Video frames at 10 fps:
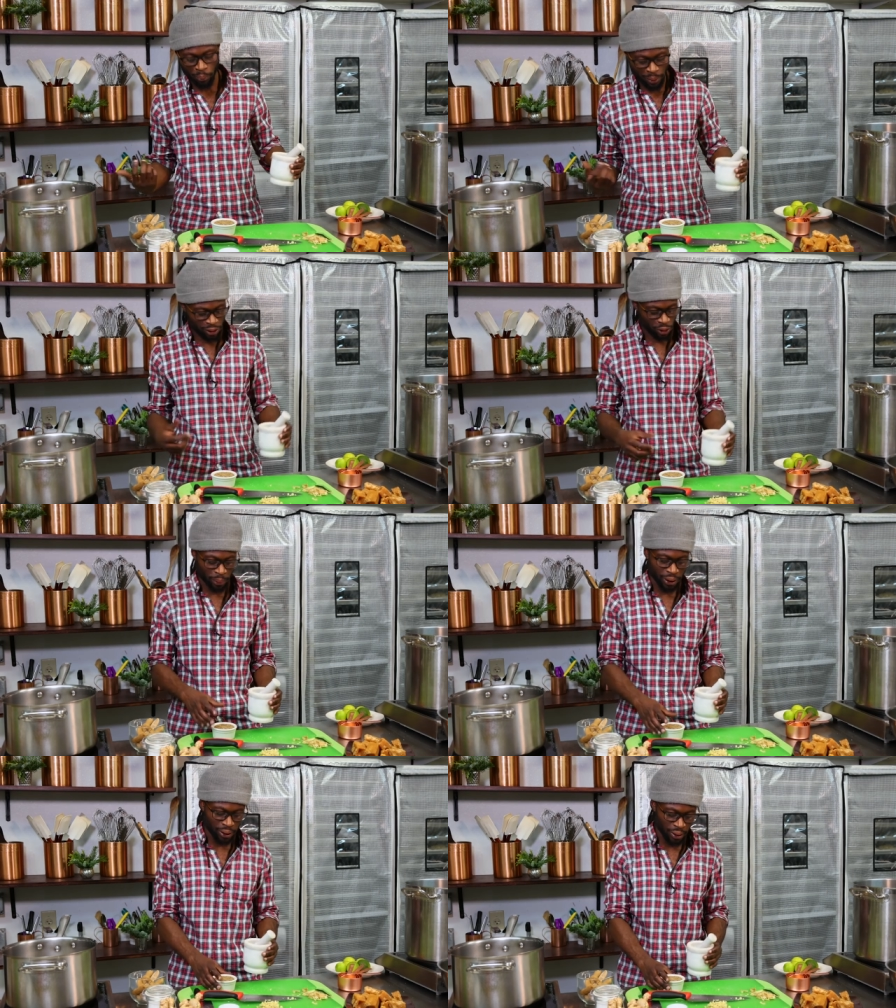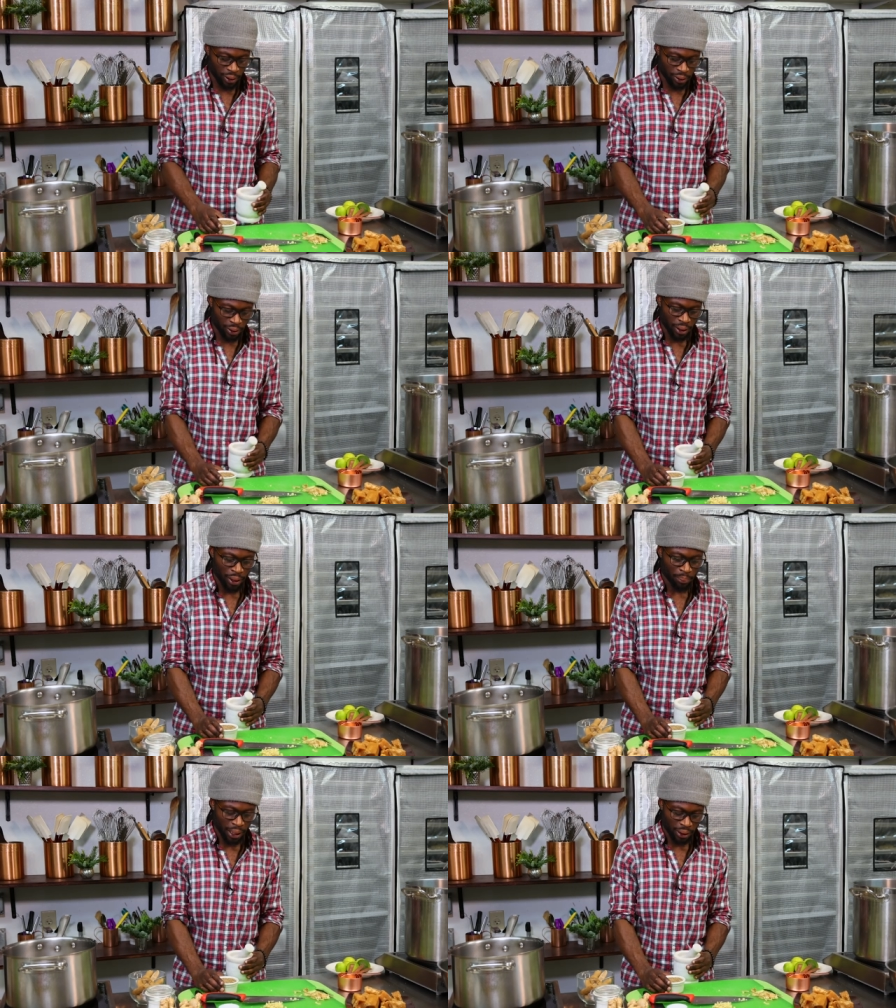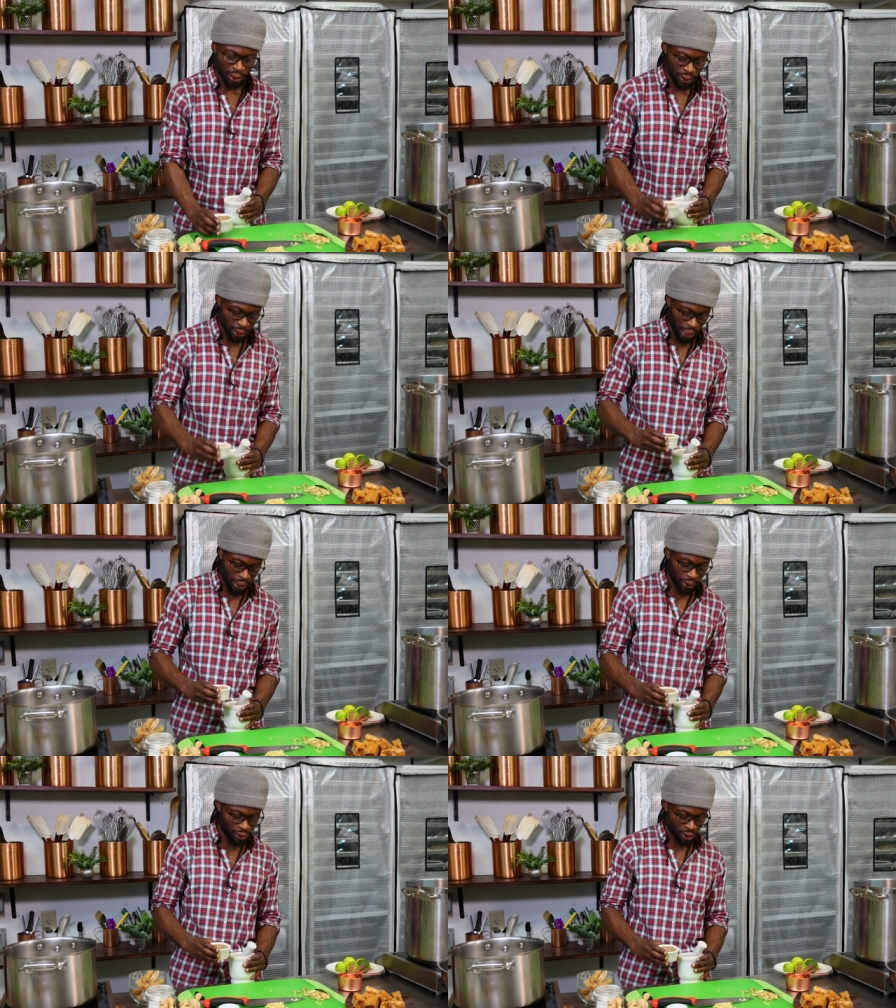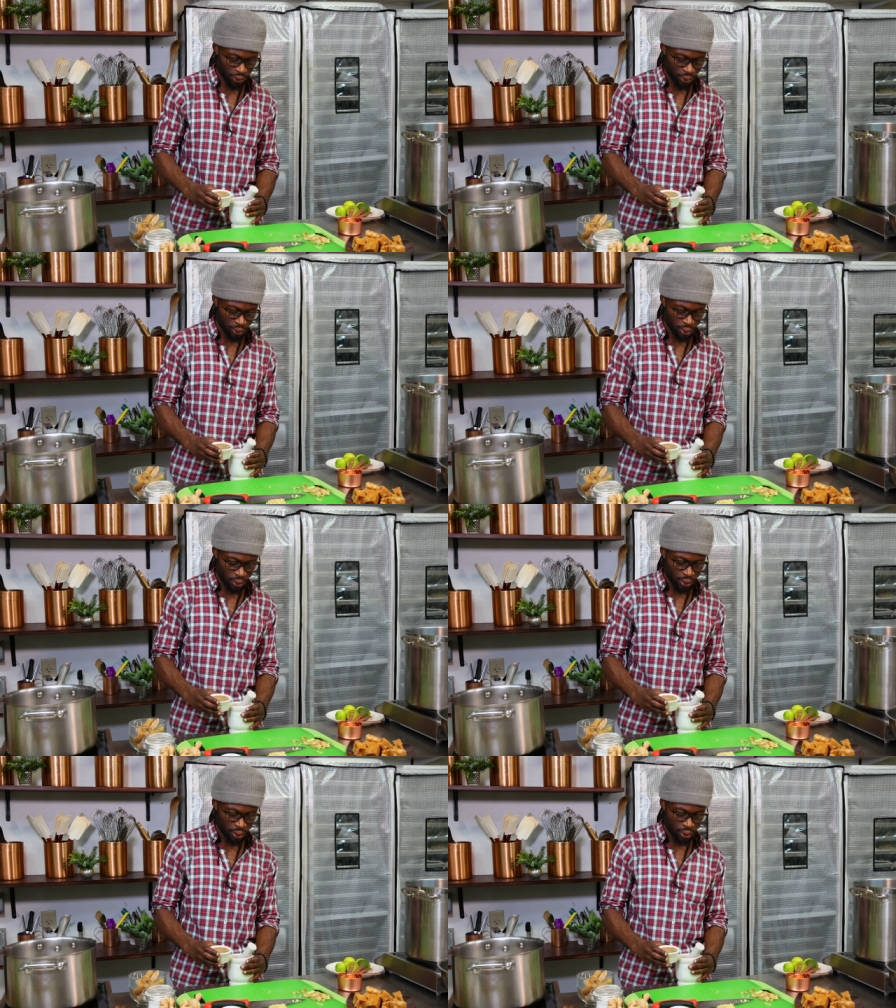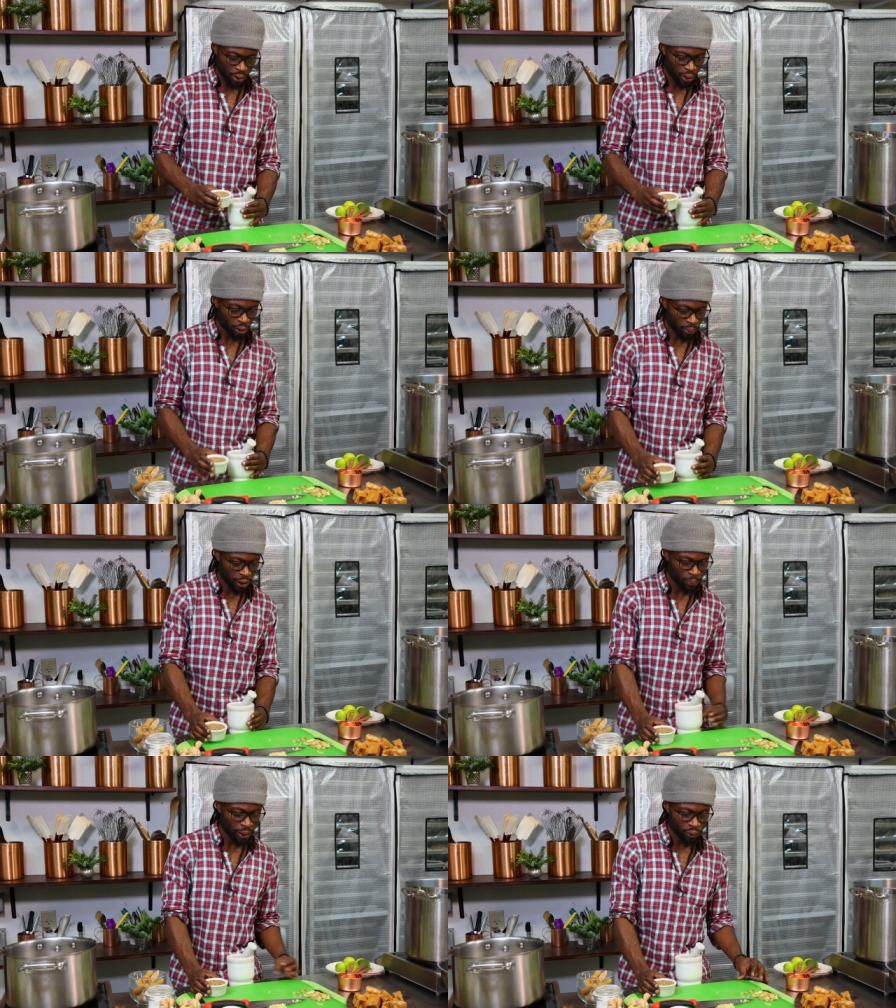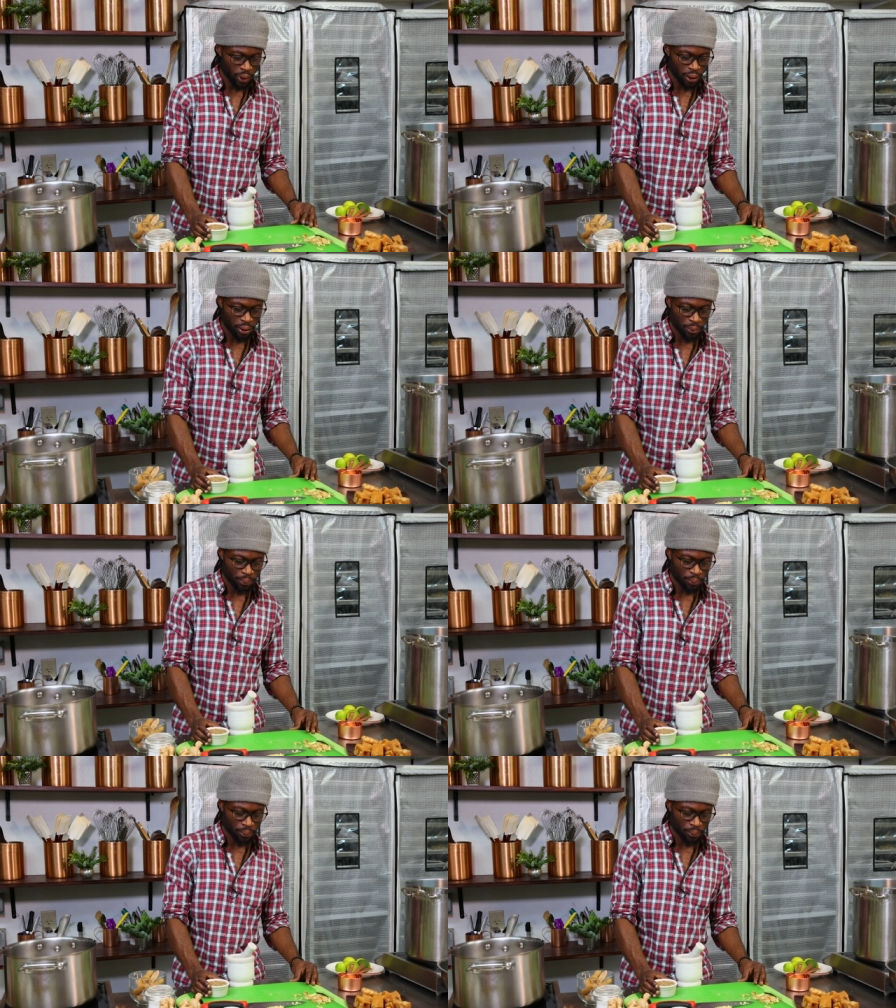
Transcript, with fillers: and pestle, but it does make things a lot easier. little love the space right here.